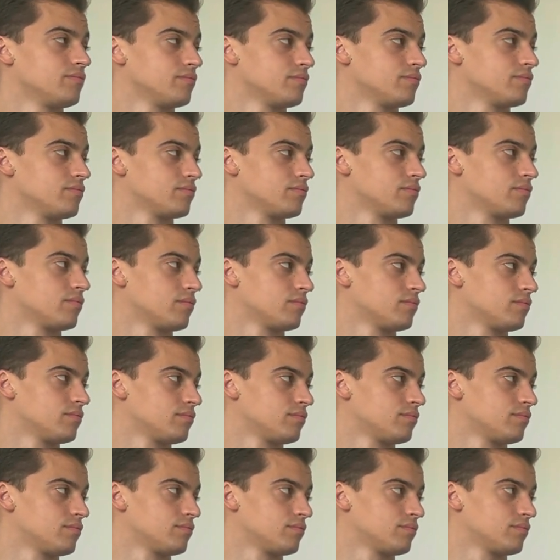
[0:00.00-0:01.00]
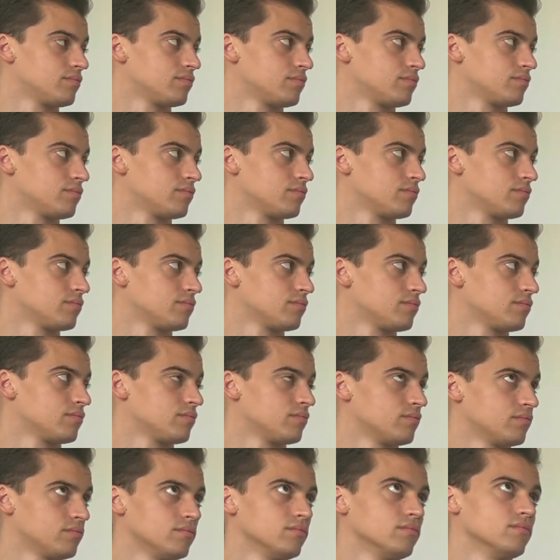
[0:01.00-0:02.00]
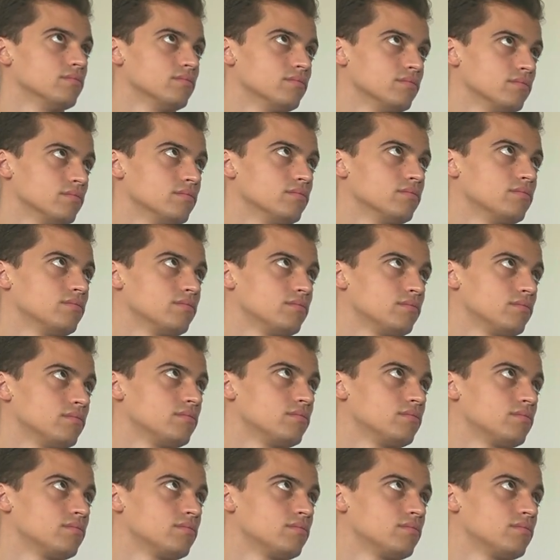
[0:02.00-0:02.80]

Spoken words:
No words are spoken by the person on screen.